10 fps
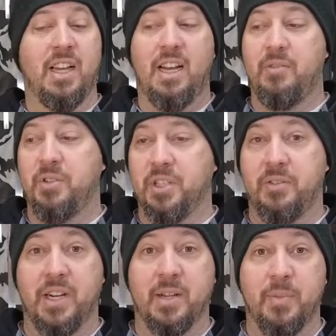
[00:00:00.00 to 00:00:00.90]
I really
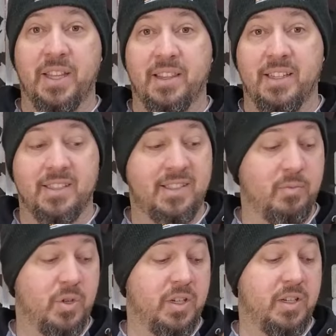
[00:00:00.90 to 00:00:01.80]
recommend this
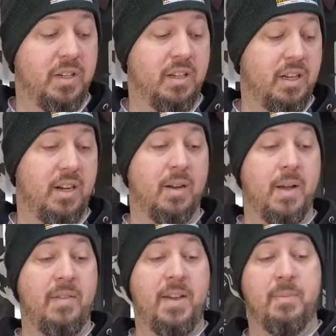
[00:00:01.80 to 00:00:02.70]
one.
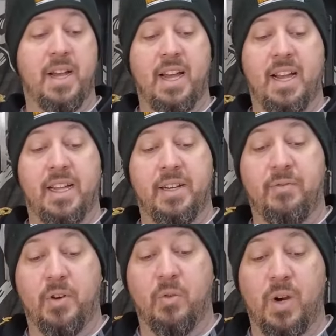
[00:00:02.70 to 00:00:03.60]
I've had my eye on it
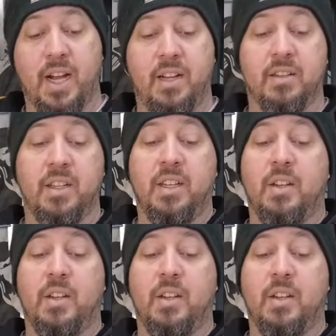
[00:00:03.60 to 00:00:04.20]
for a while.